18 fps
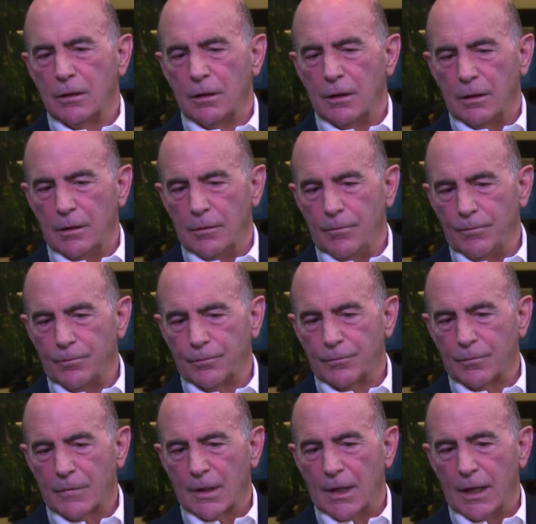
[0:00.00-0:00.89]
um,
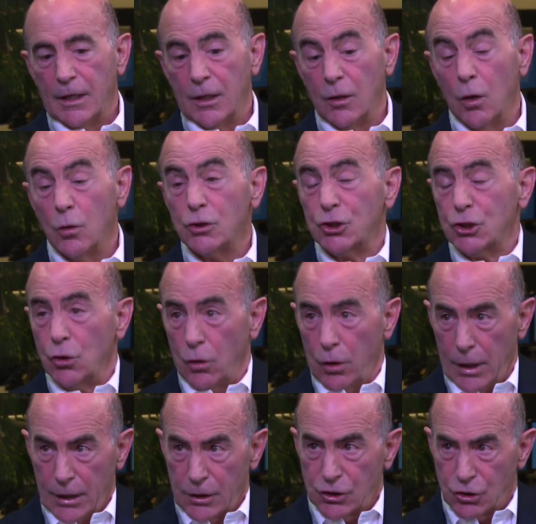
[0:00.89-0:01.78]
I can go
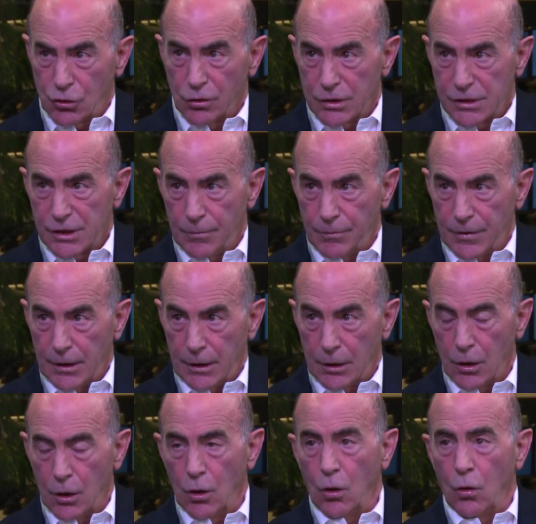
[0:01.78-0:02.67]
short. I can short
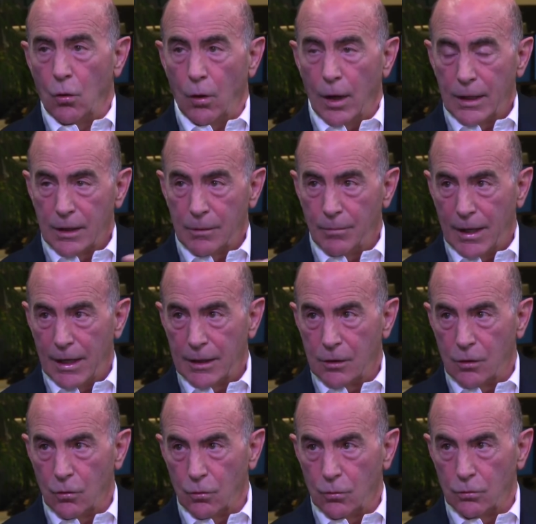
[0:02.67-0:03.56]
something, or I can buy
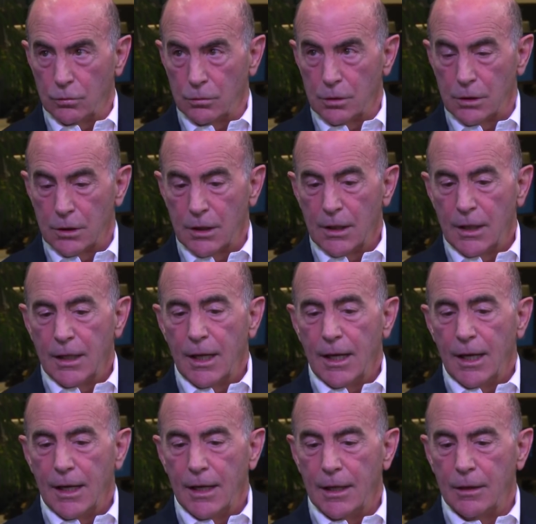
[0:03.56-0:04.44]
gold.
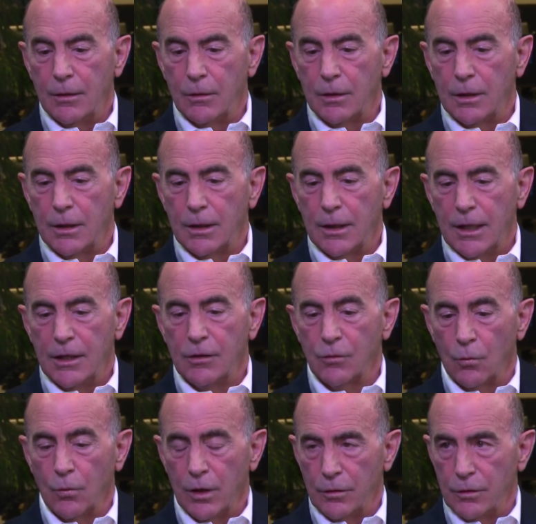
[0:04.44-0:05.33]
And
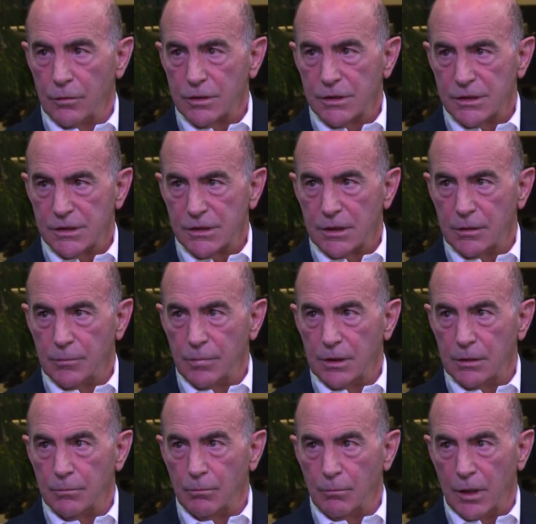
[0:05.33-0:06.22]
either one of those is going to
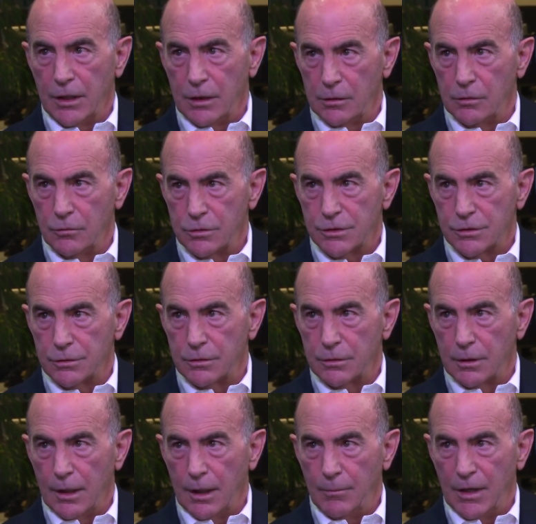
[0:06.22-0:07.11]
be a money loser.
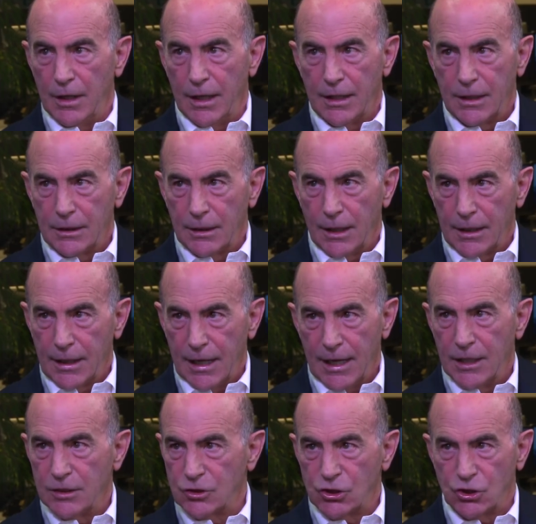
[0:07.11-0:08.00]
I mean, I, I
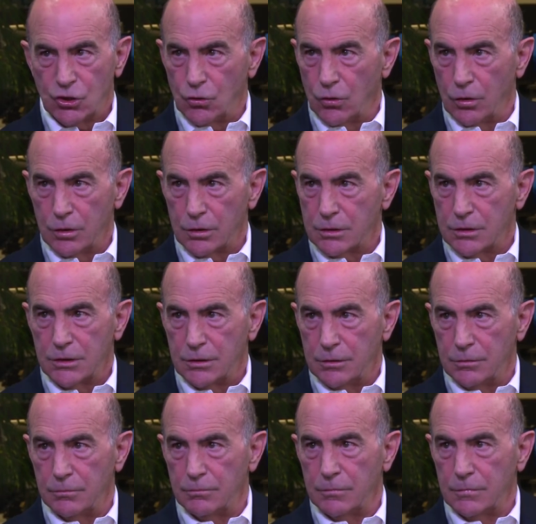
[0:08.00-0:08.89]
can't short
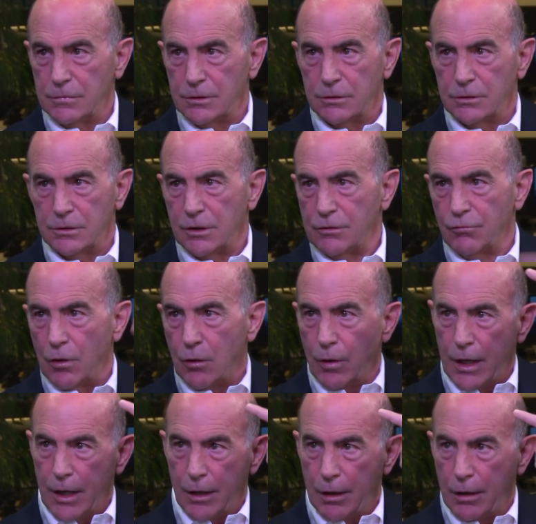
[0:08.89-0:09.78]
to to
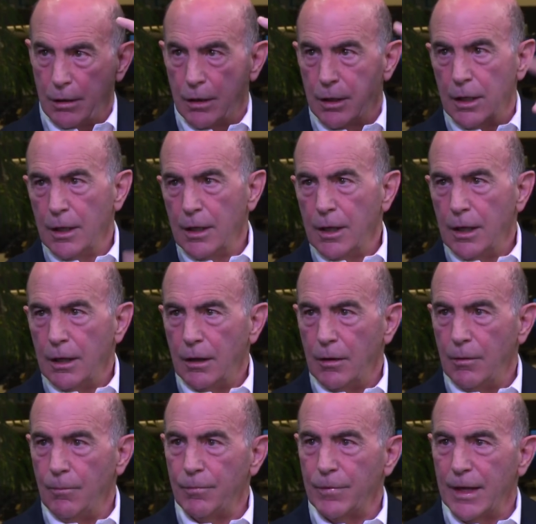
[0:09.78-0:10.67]
grow hair.
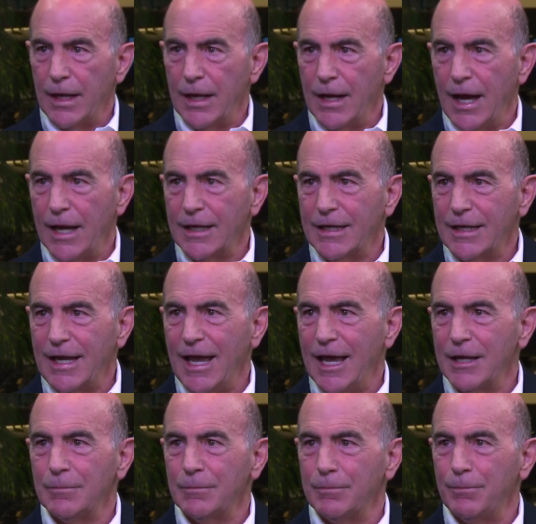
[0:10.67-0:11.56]
Um, and I
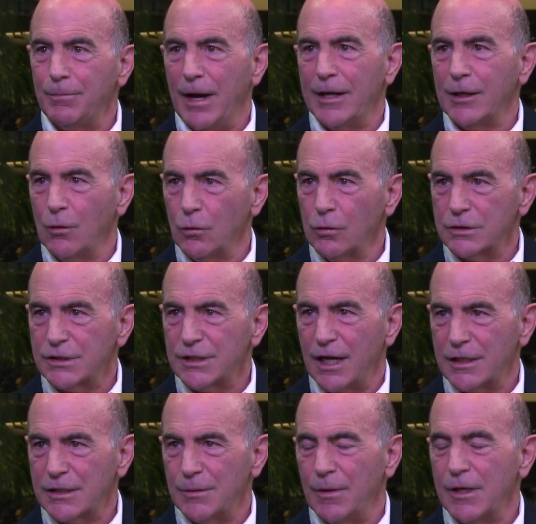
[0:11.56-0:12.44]
can't buy gold
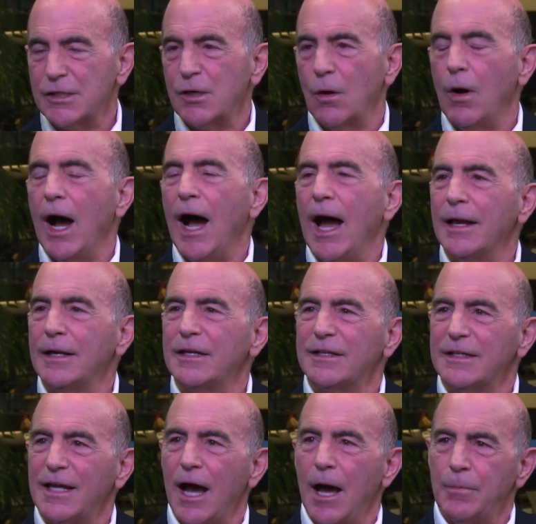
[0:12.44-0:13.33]
stocks. So I
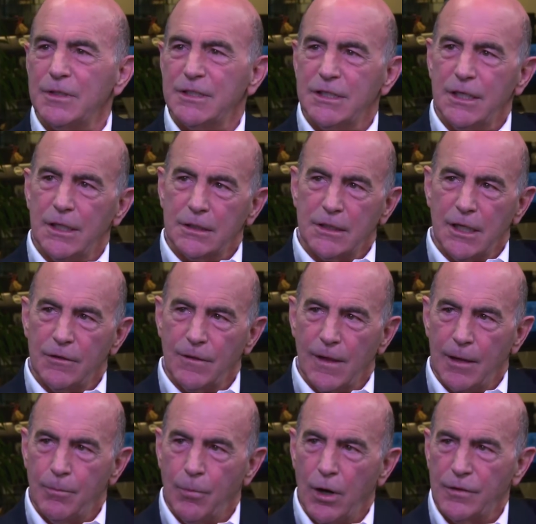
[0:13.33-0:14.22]
top ticked. I,
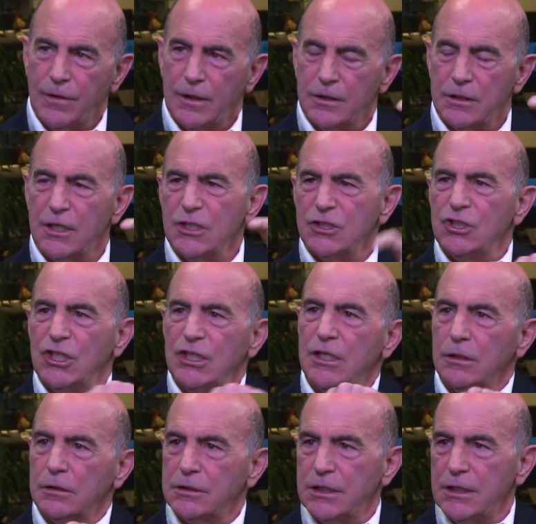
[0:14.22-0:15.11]
I, bought the
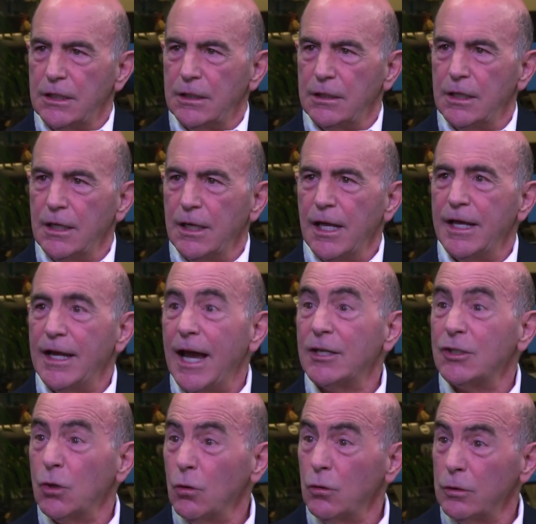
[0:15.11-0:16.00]
GLD, and
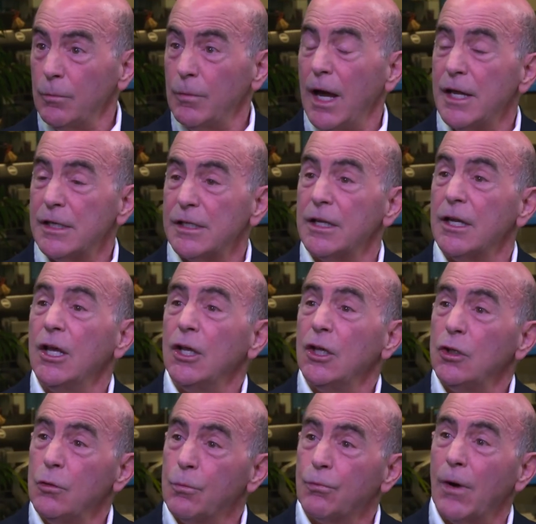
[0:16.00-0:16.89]
I told him, I said,
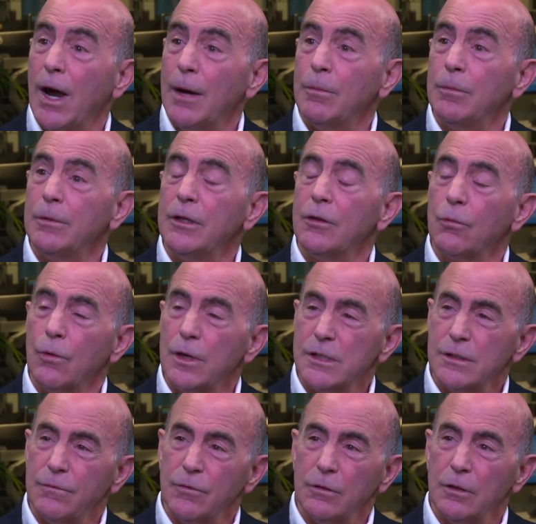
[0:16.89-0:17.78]
"You probably the
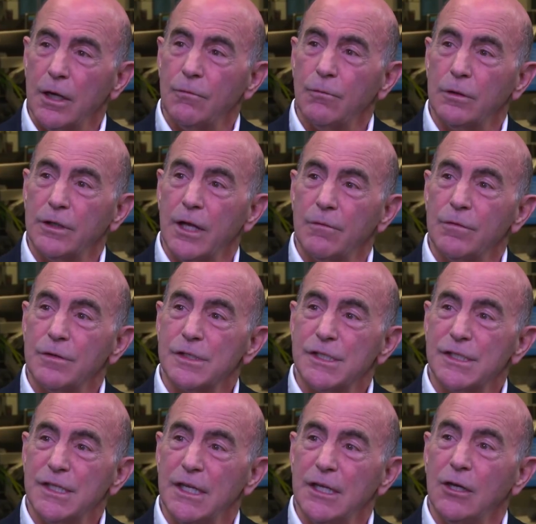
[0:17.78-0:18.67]
rest of your life will never
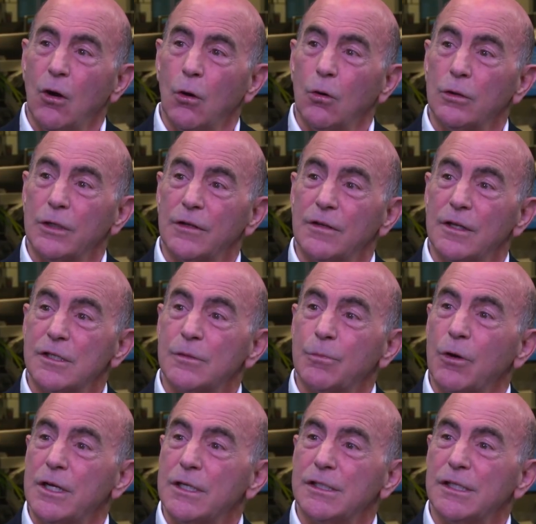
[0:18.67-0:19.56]
see gold at this
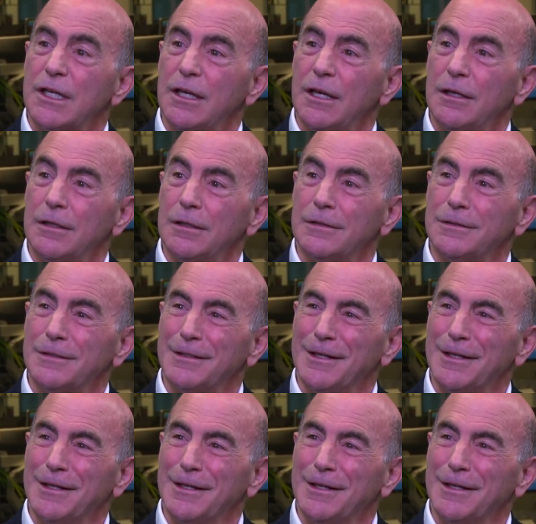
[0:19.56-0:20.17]
price again.